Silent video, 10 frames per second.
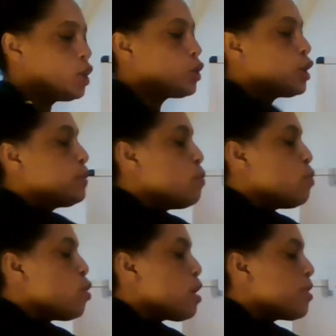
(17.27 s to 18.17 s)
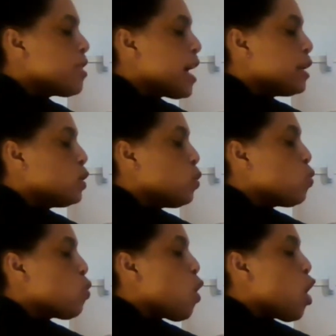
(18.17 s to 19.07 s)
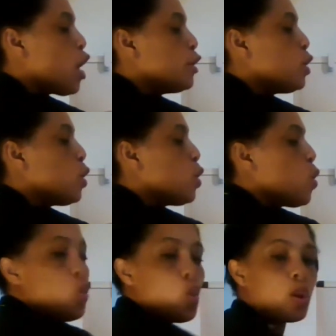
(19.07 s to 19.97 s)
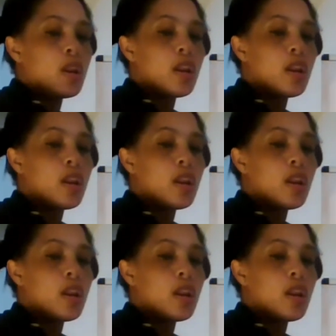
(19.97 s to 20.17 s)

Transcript: So it's more than 1 whole.